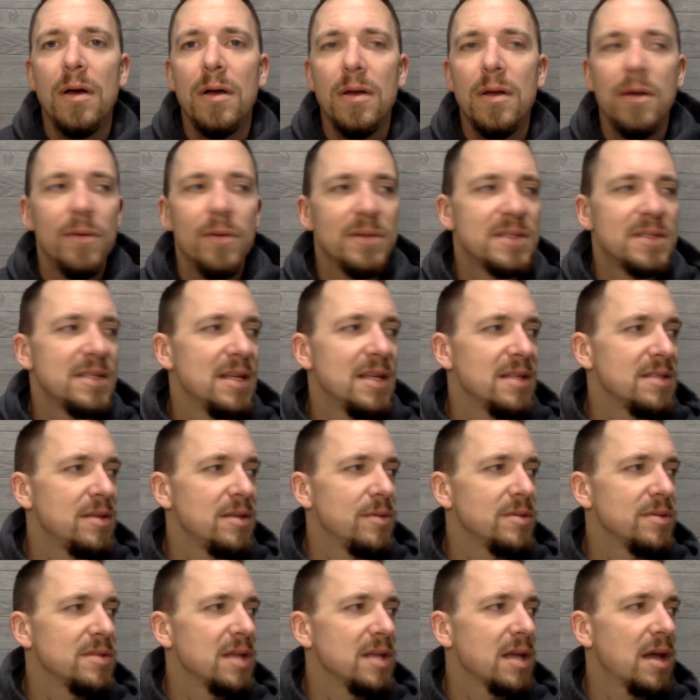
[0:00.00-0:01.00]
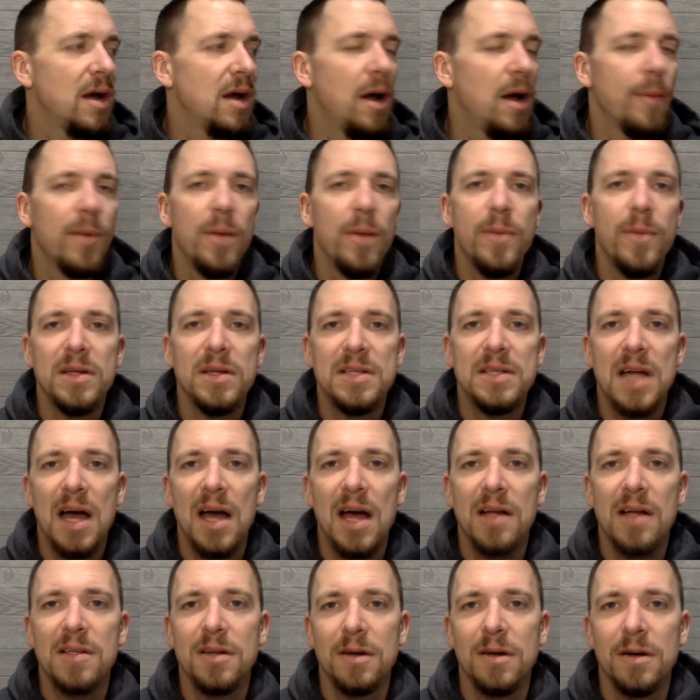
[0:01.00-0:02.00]
No one says, no one's like, oh, I'm going to be a
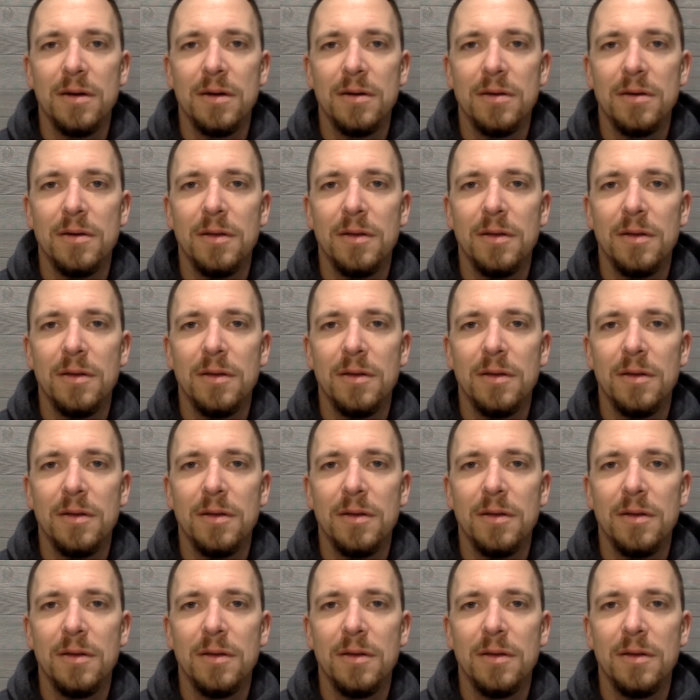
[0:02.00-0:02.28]
doctor.